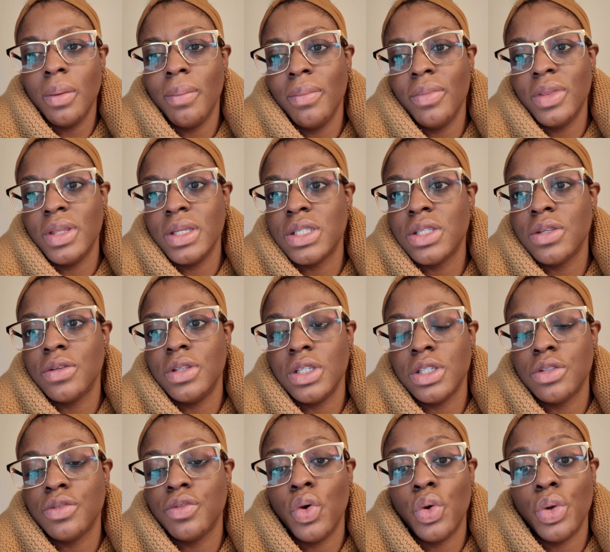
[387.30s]

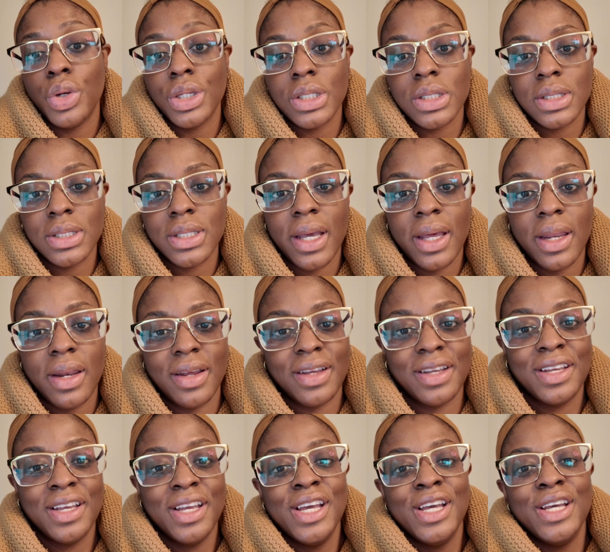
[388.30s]
This phone is dead,
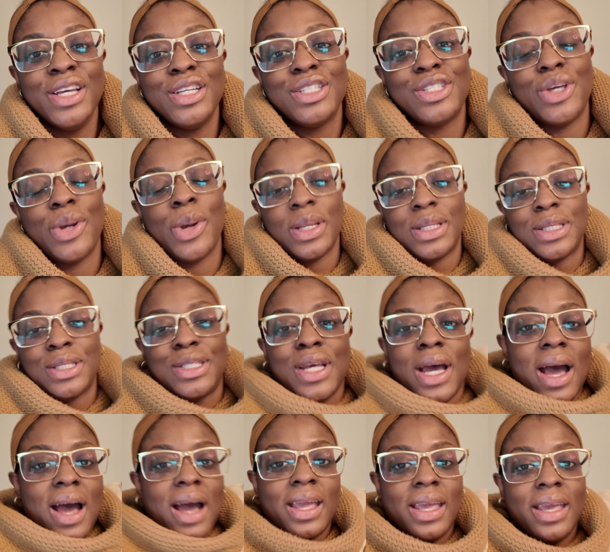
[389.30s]
so it's
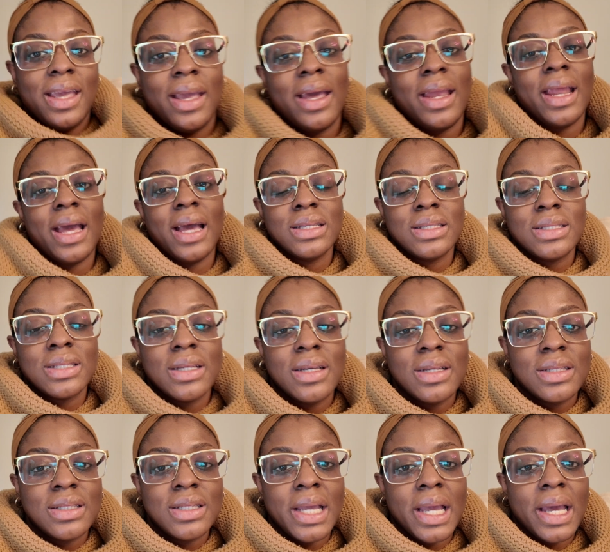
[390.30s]
talking and
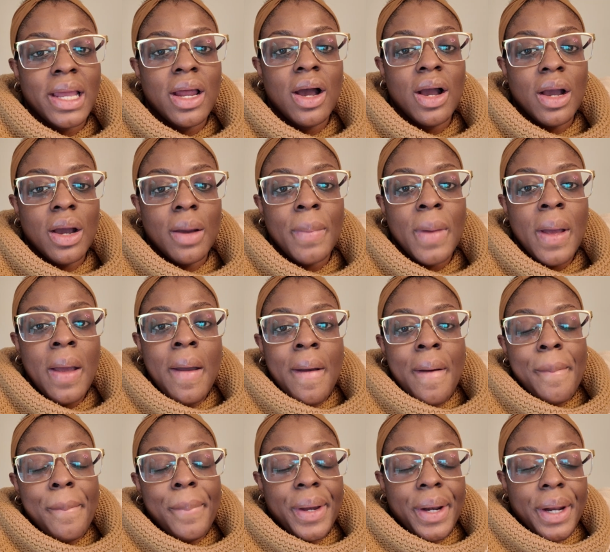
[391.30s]
asking to get hung up.
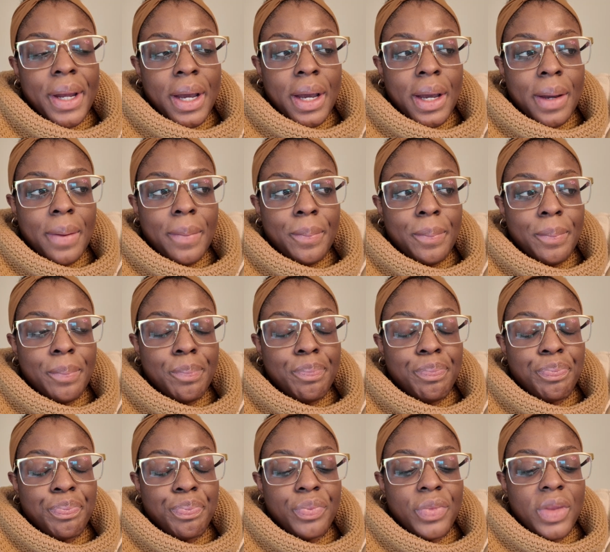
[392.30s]
But
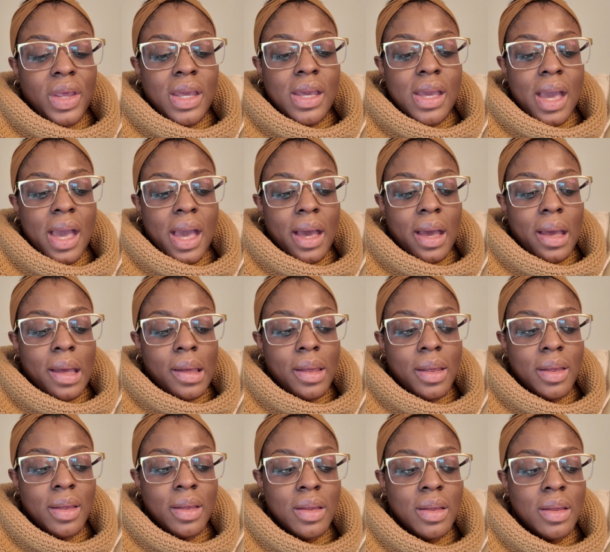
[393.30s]
yeah,
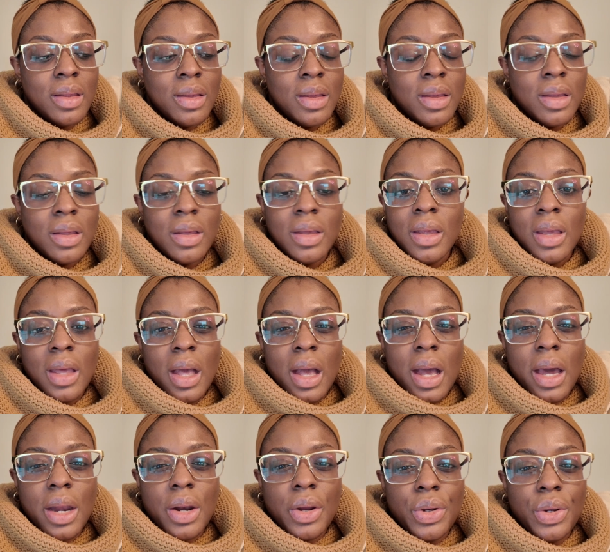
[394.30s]

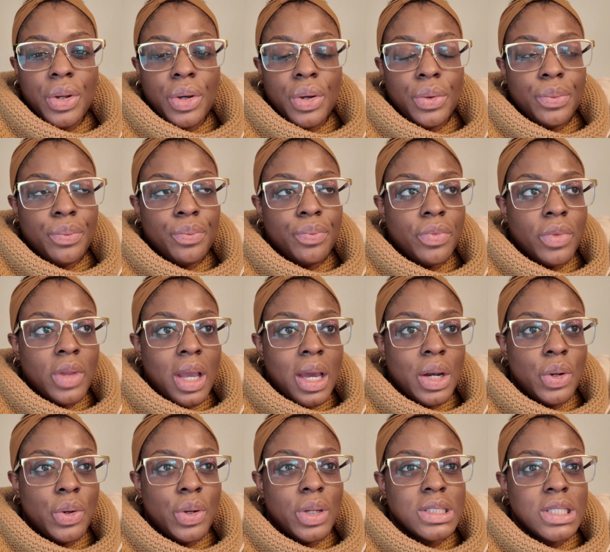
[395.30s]
I don't know.
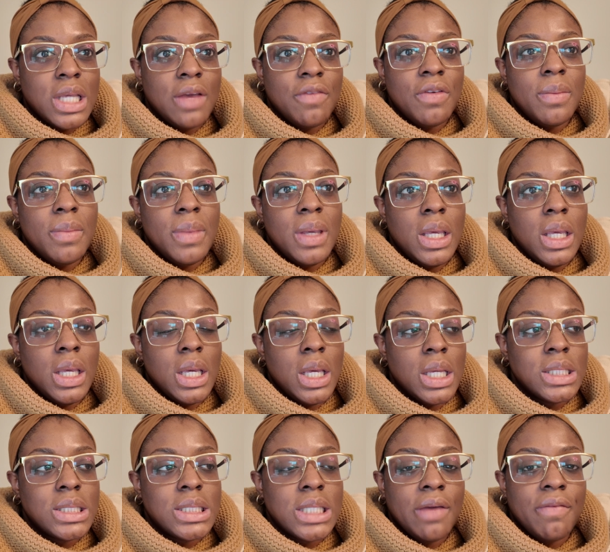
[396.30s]
It's giving
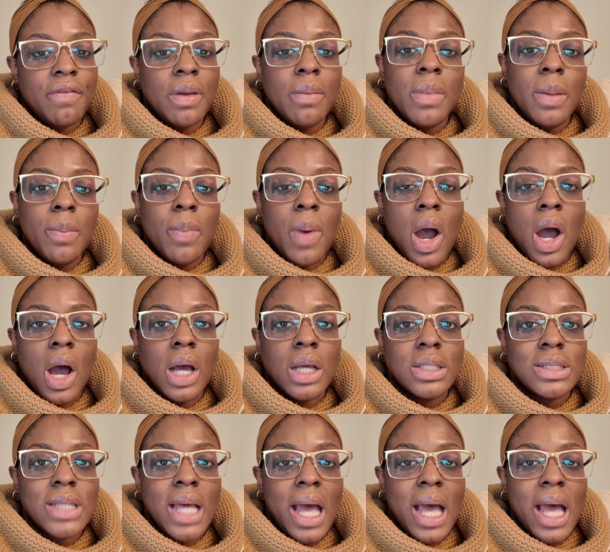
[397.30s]
me pause.